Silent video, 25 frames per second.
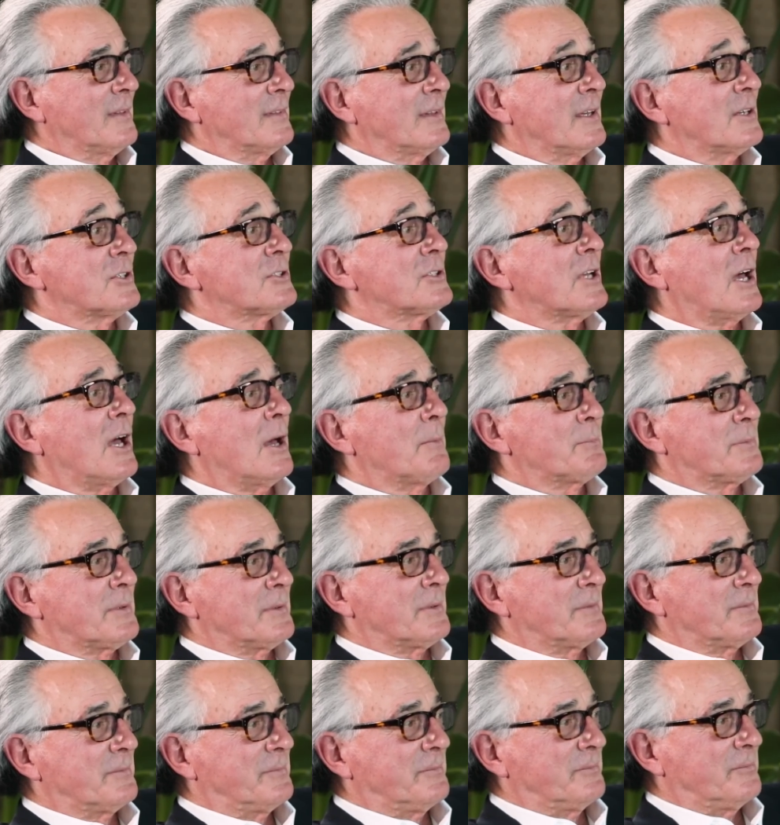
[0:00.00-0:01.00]
They
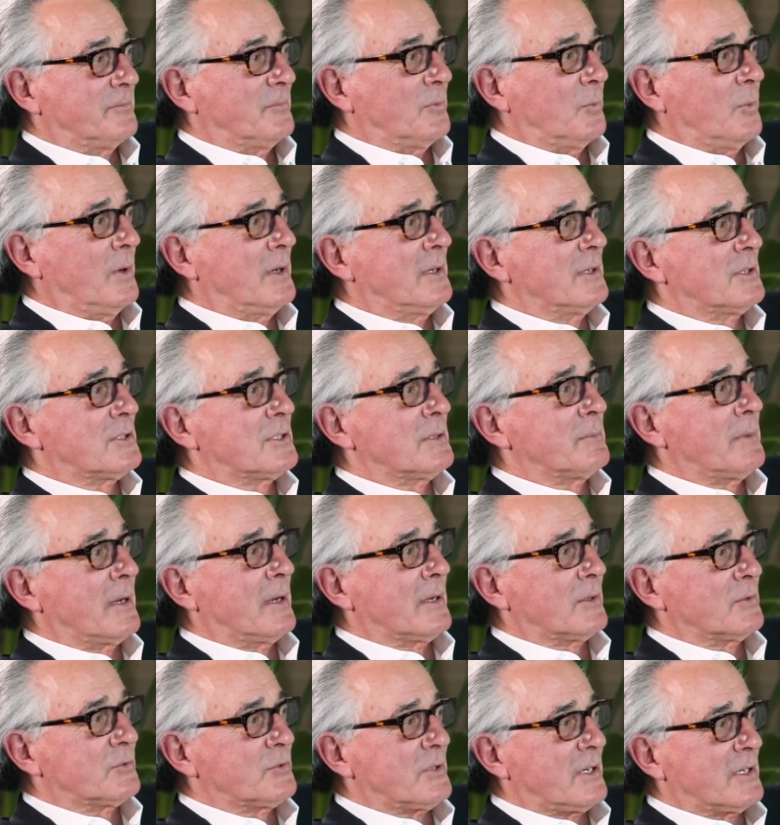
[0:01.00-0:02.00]
stopped, waiting to see
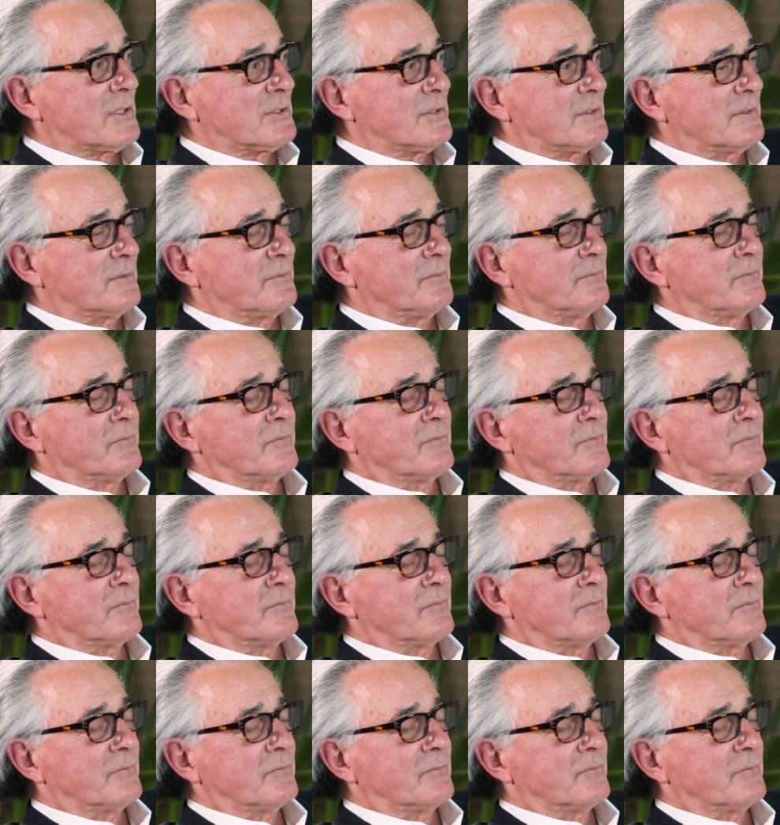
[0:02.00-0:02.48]
Michael Jackson.